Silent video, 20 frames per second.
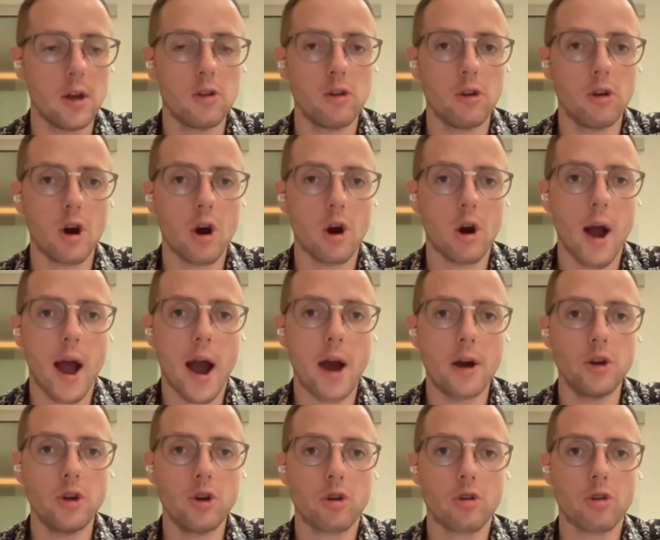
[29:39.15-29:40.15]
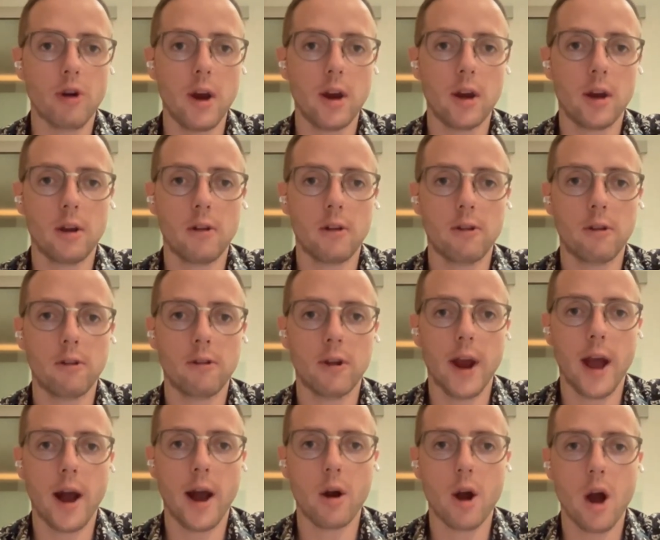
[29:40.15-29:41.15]
How do you create a
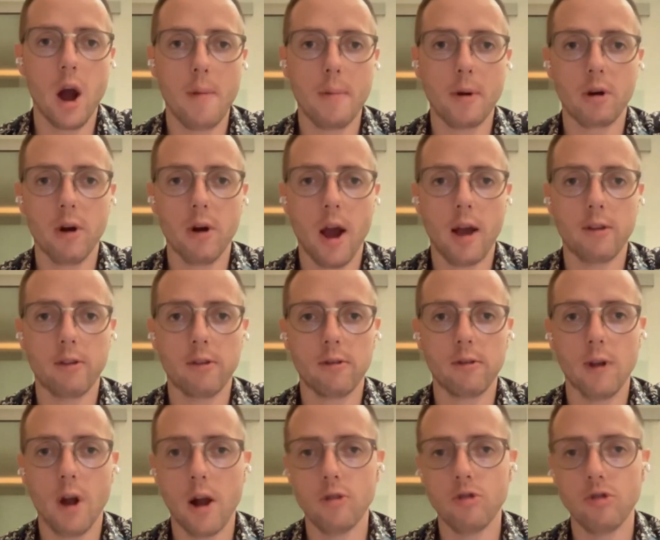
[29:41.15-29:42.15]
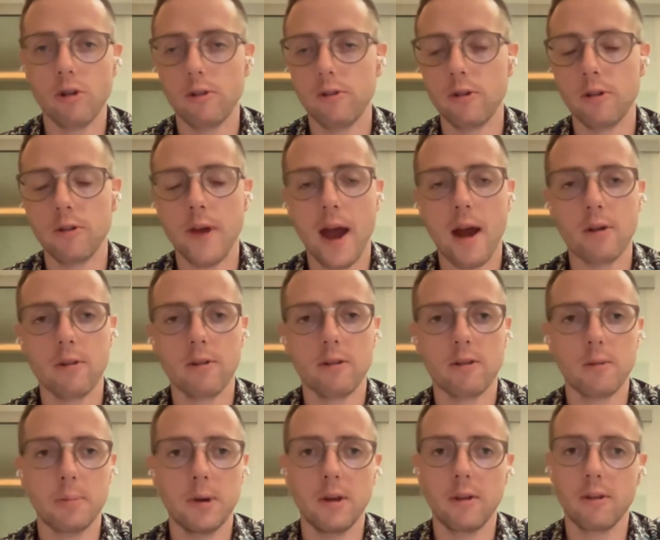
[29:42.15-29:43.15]
consistent outcome across hundreds or
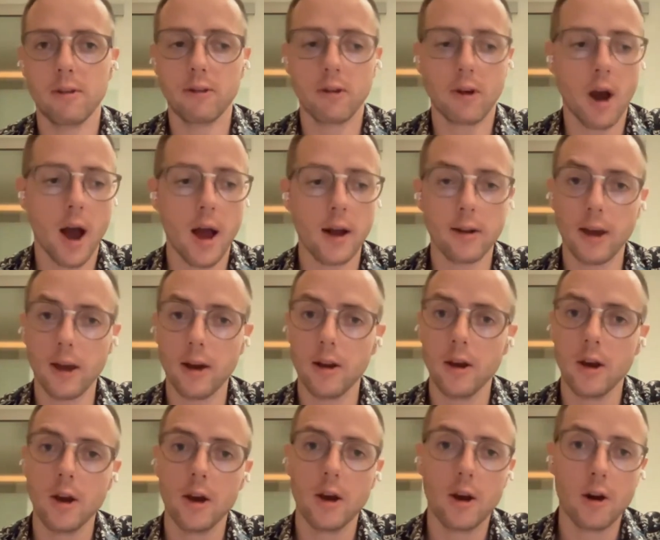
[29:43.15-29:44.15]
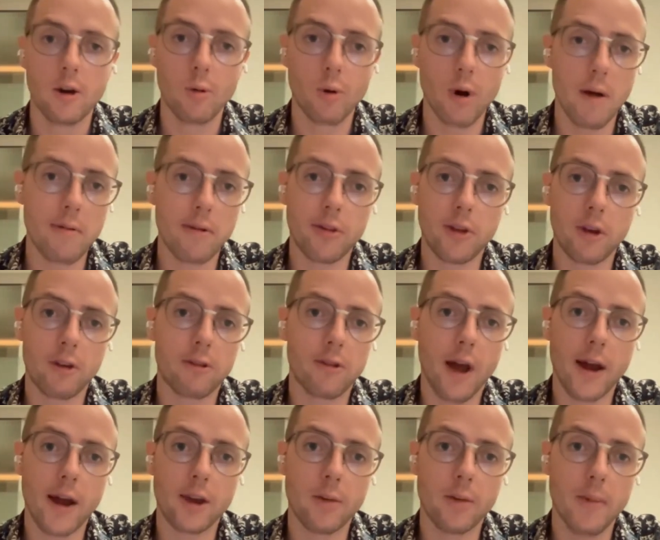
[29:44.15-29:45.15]
thousands of pieces of content? well, everything's
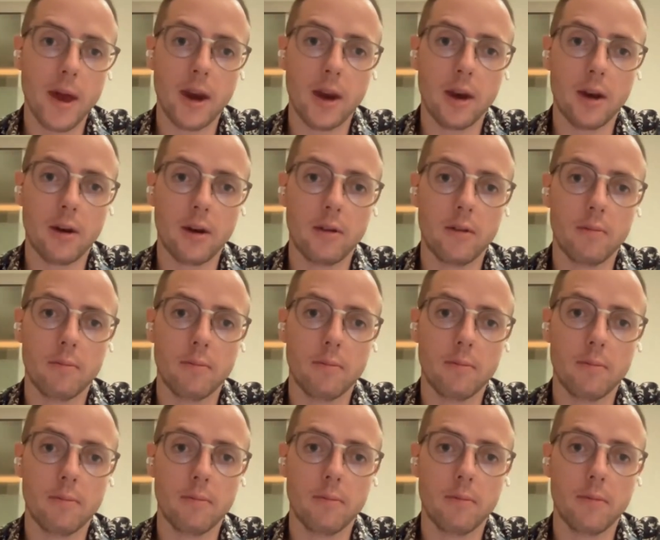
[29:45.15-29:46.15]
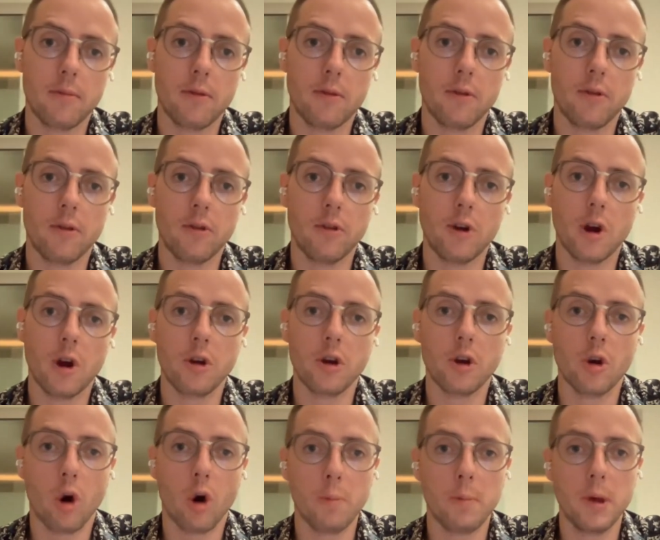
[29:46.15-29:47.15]
documented. You
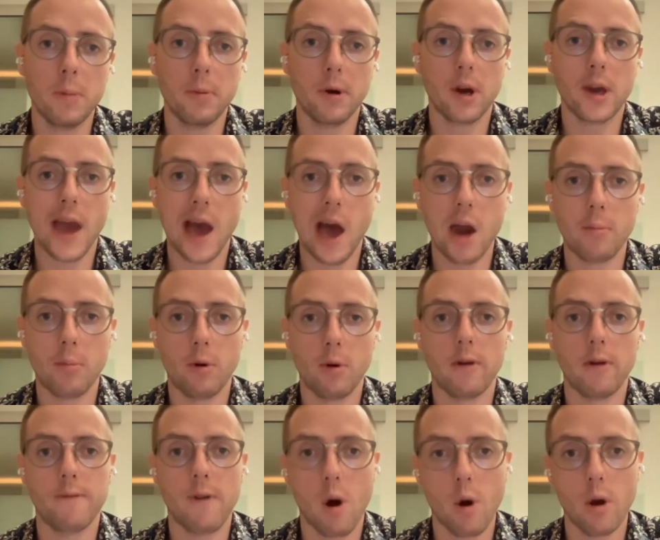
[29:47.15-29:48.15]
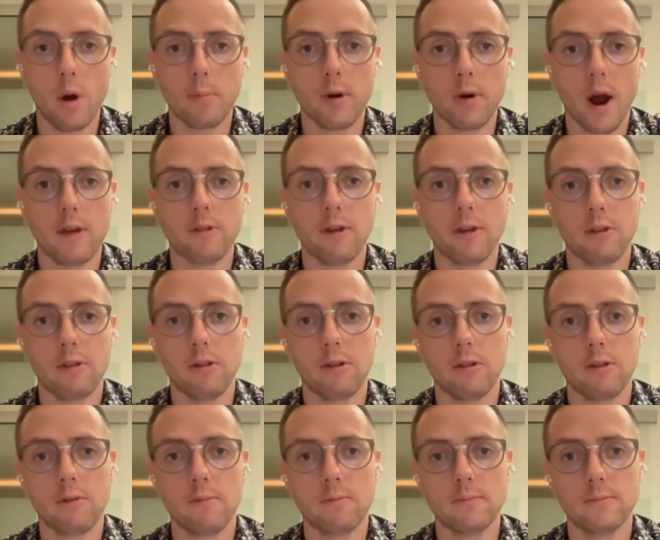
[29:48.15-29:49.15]
can hold people accountable to following
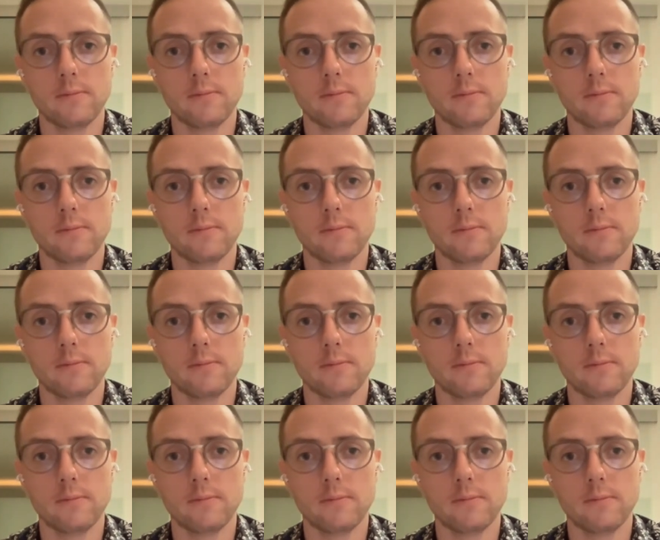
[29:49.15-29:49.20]
processes.